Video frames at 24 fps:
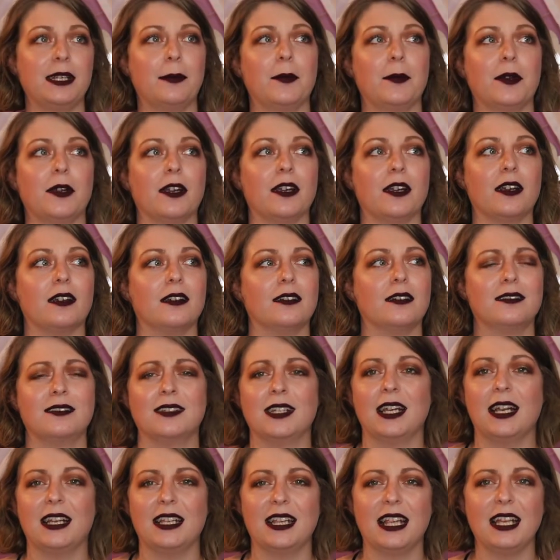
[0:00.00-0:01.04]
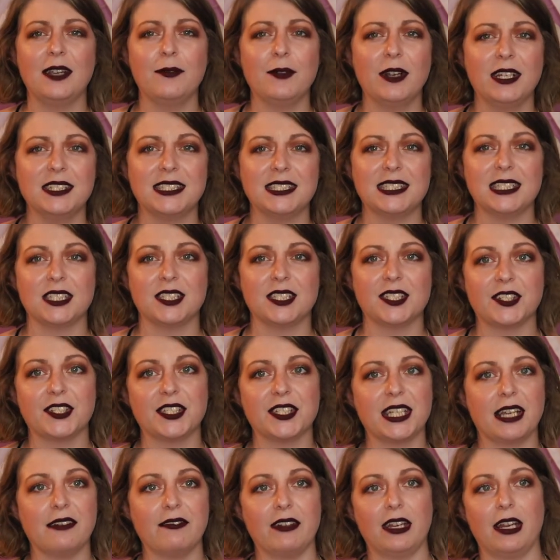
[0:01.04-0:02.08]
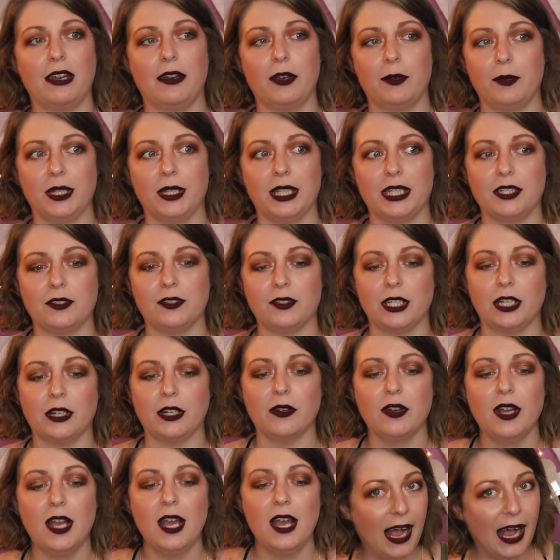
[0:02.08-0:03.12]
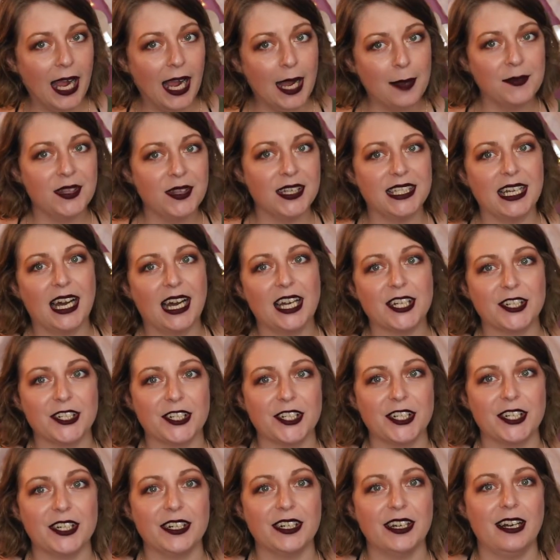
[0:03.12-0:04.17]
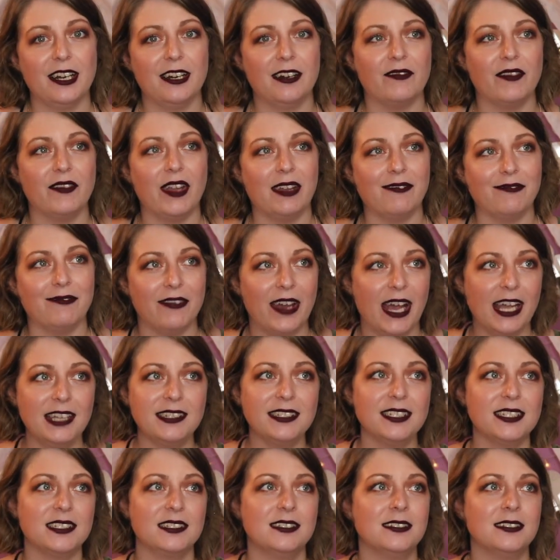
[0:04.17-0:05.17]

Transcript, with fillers: number, I think we're on six or seven, I really don't know. I am the daughter of a vet.